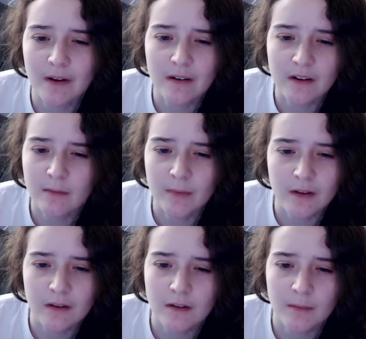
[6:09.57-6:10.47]
better it could
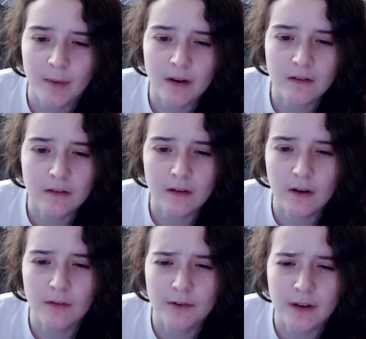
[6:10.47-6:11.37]
be compared to
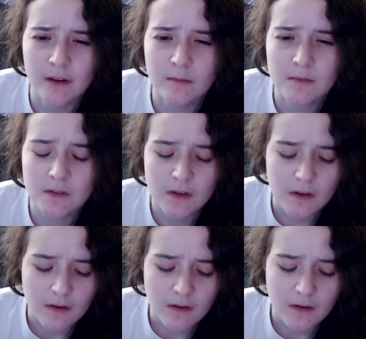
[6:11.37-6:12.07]
like other games.